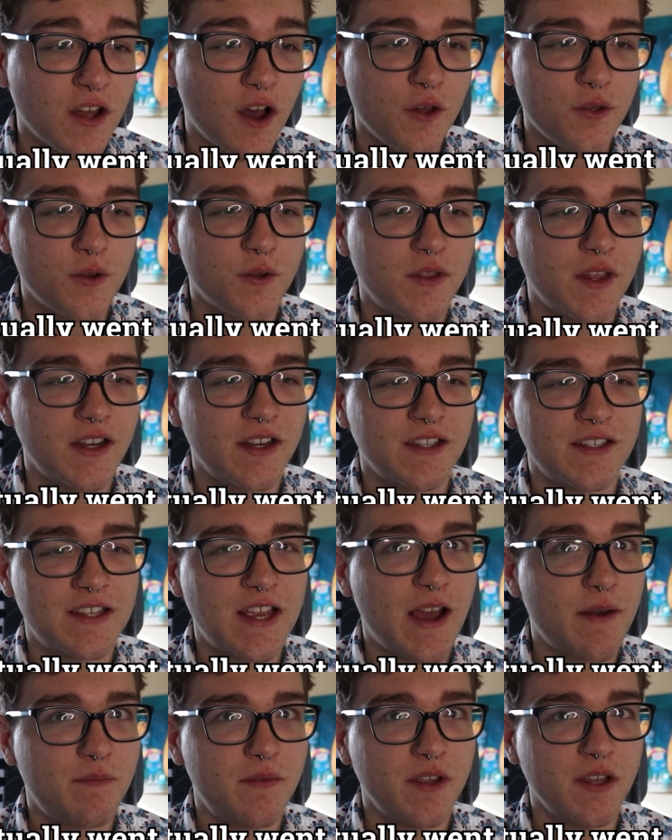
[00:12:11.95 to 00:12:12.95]
other than it's
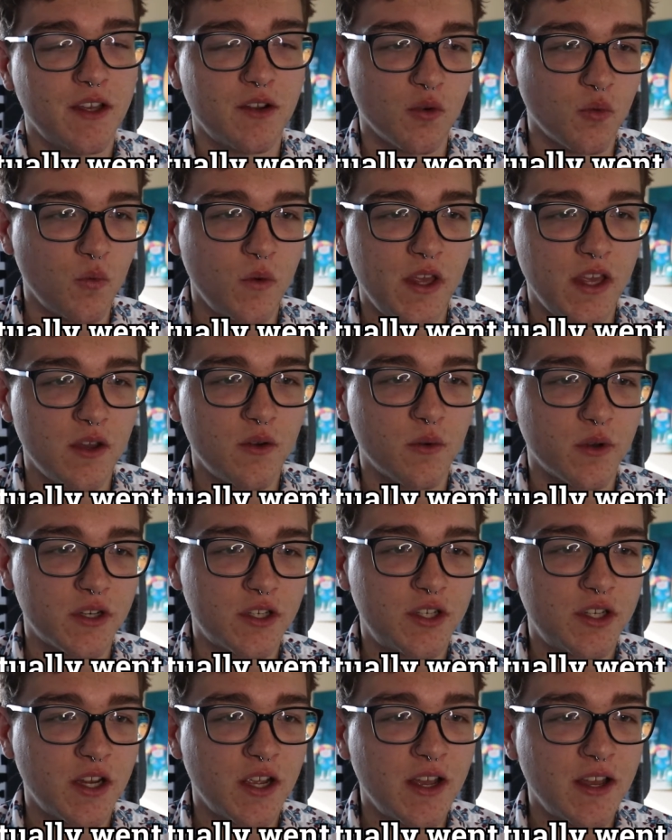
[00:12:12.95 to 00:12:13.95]
happening in a week,
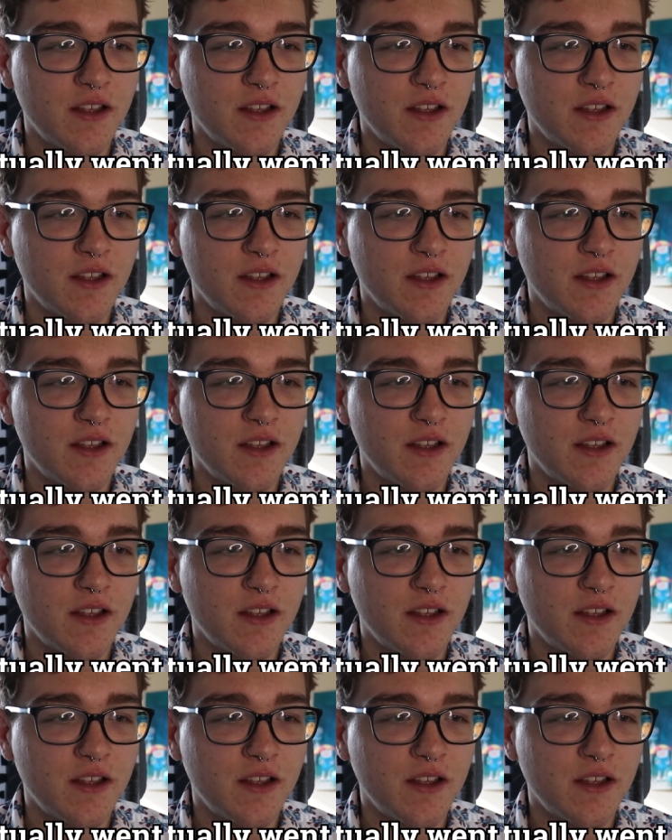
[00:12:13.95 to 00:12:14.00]
which